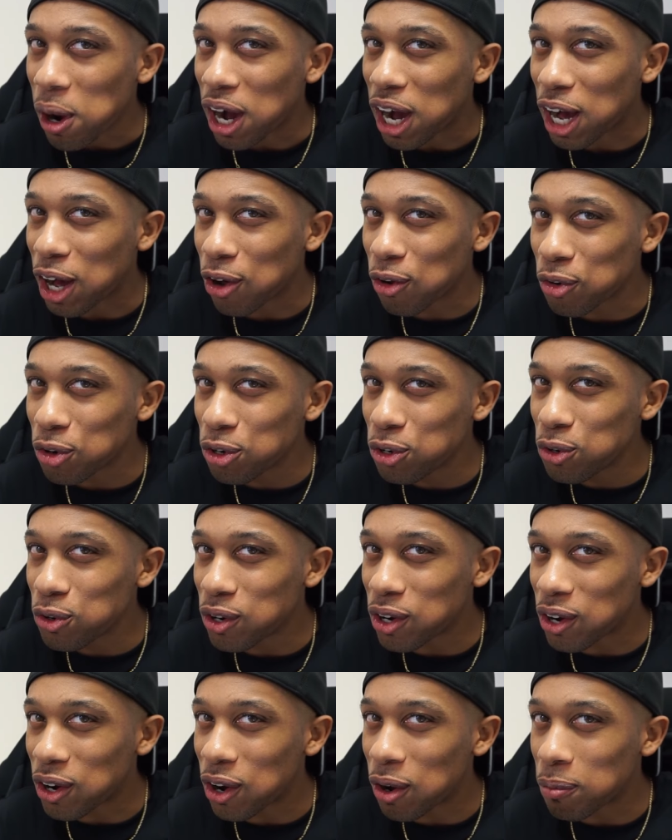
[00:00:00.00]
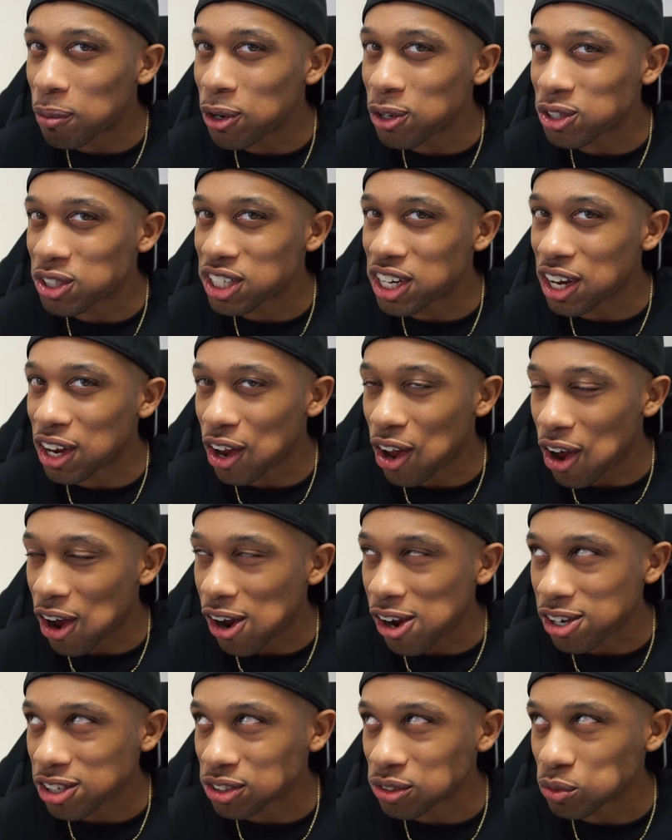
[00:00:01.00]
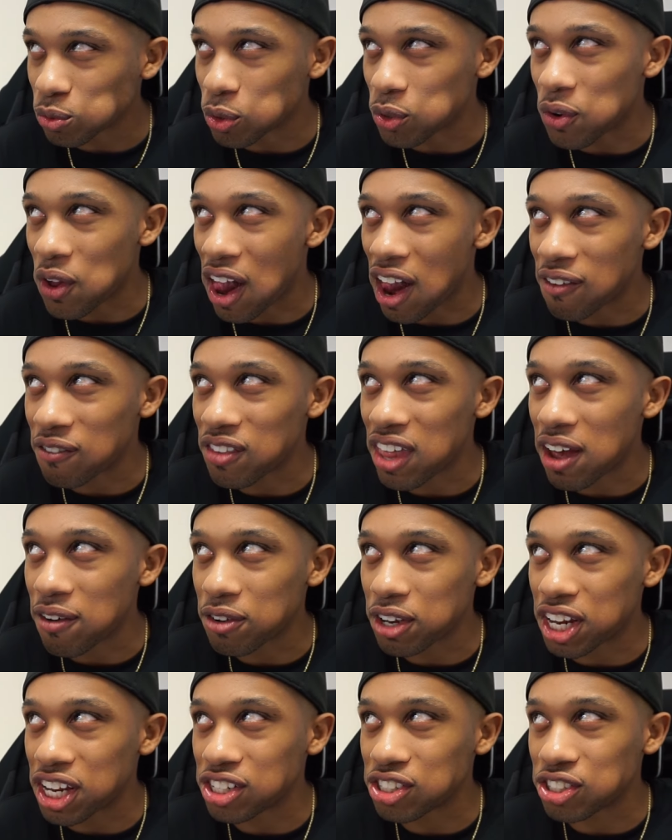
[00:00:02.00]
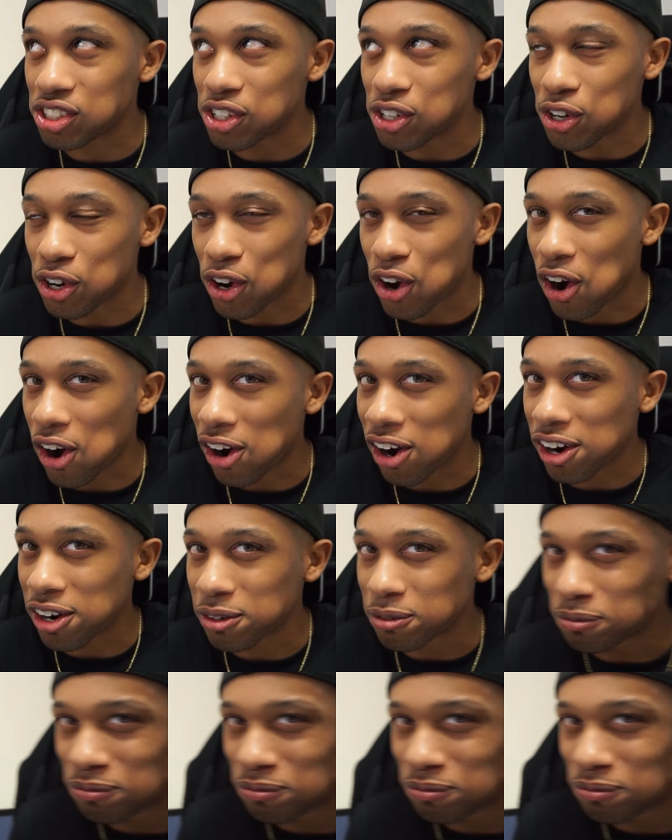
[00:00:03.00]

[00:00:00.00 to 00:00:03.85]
How do you almost get lost when you have navigation in your car?